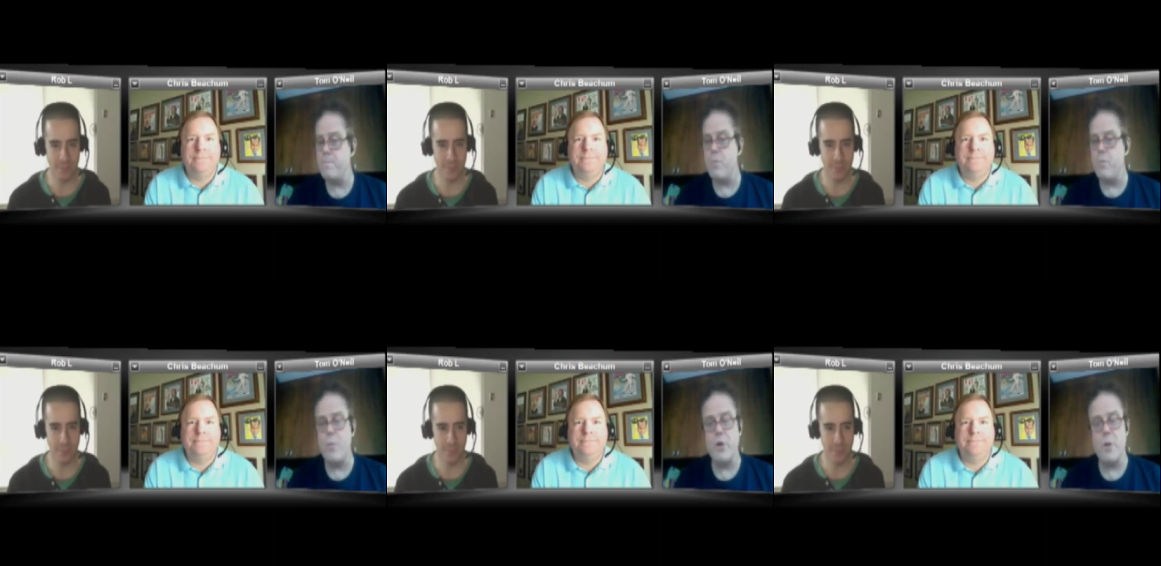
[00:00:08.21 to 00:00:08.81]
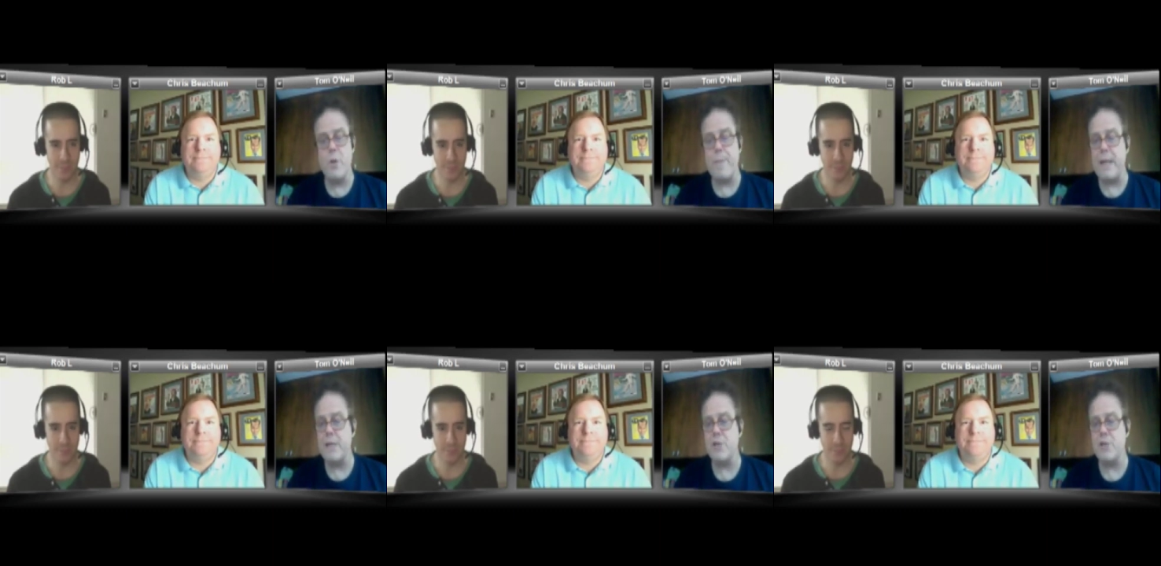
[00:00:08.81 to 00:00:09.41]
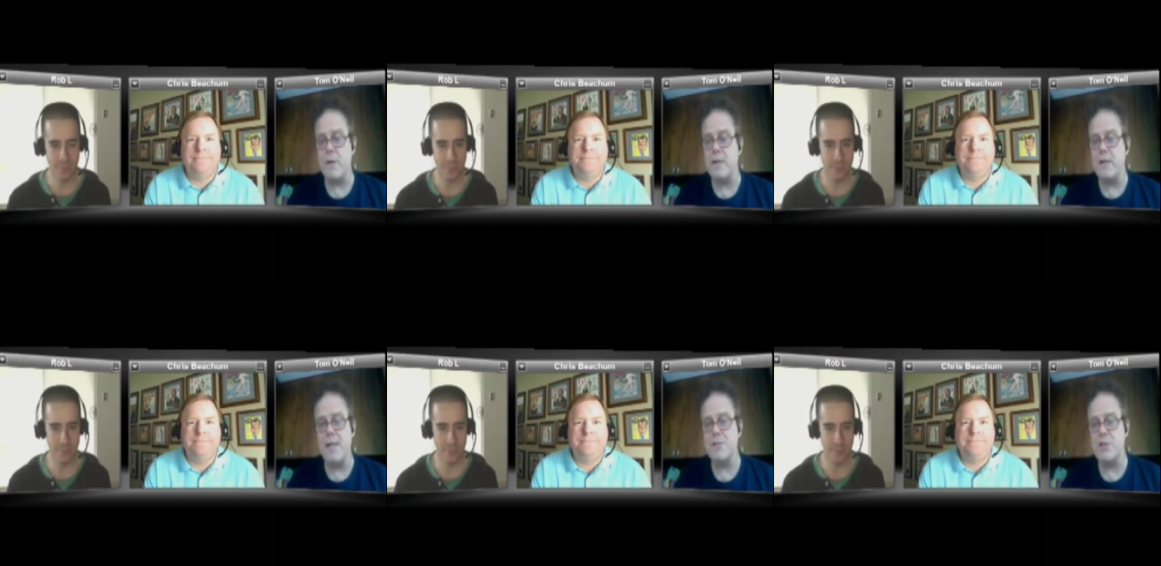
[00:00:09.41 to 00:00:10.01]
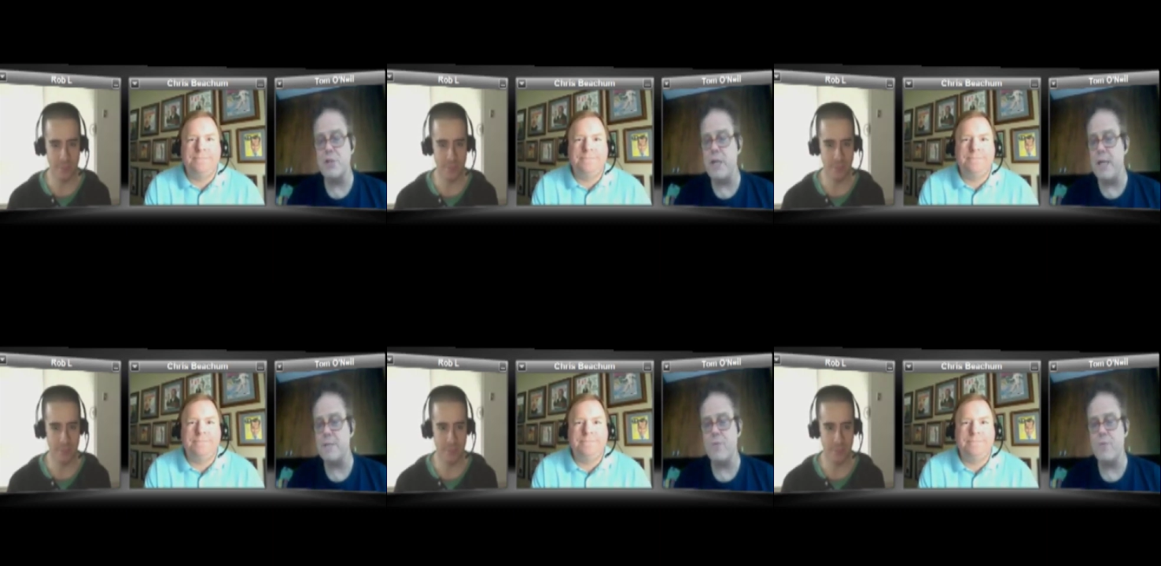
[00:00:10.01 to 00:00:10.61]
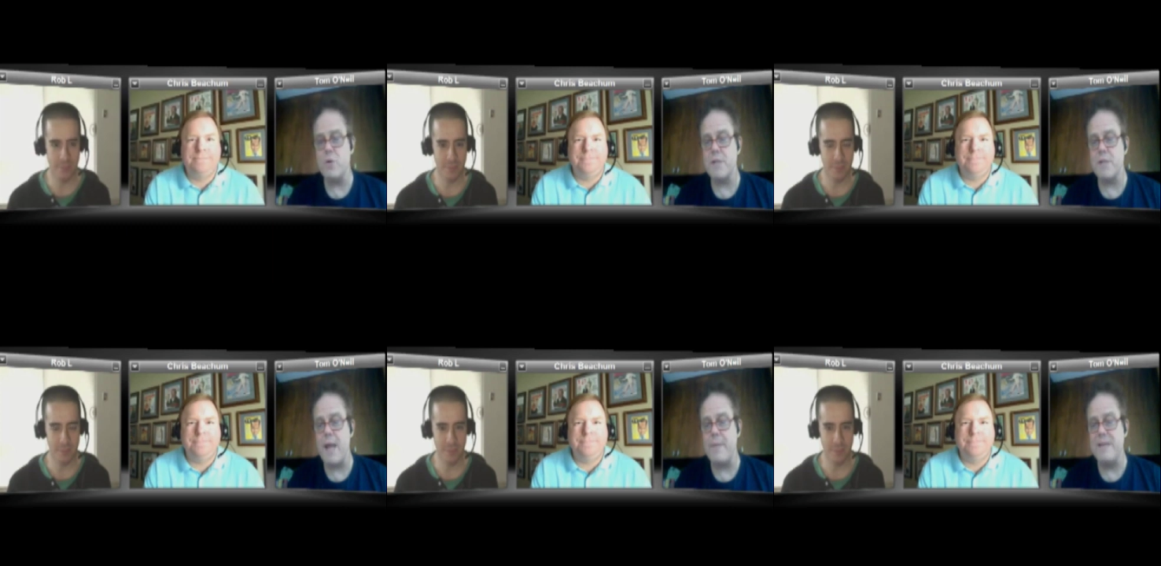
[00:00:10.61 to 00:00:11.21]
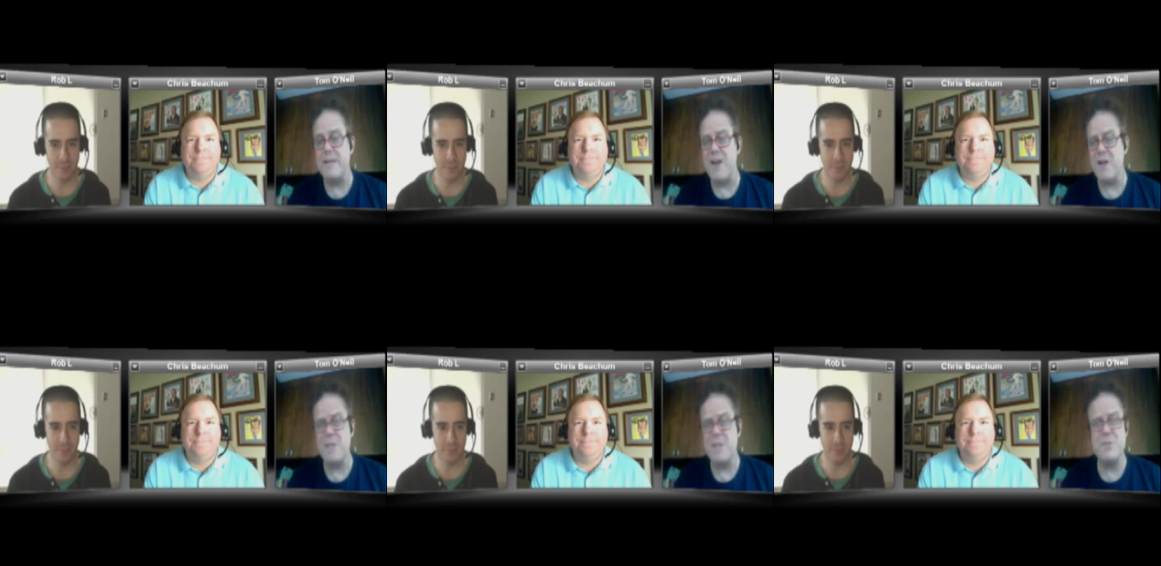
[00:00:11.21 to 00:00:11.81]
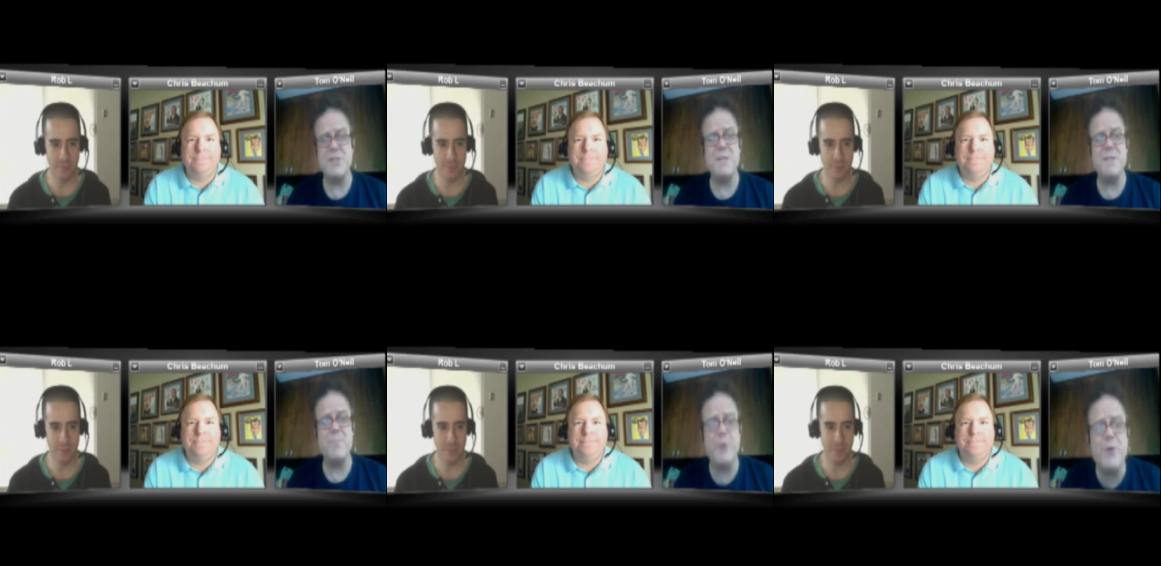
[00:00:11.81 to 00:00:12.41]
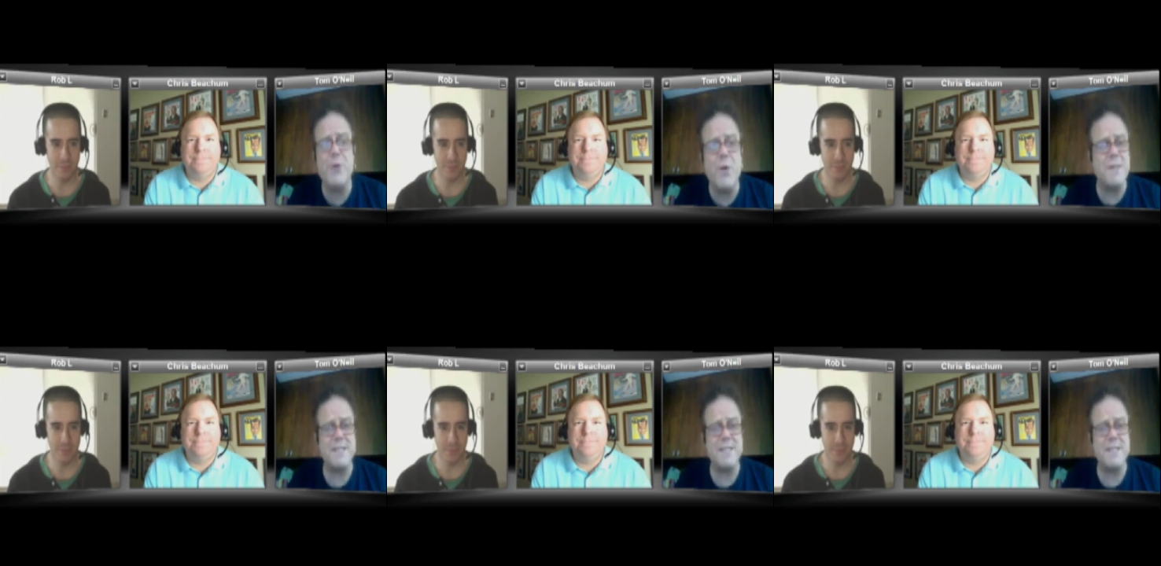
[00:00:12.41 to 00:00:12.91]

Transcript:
Speaker 1: Boomer, you're picking Sharon Gless. She is, of course, an Emmy darling, but she's in Burn Notice.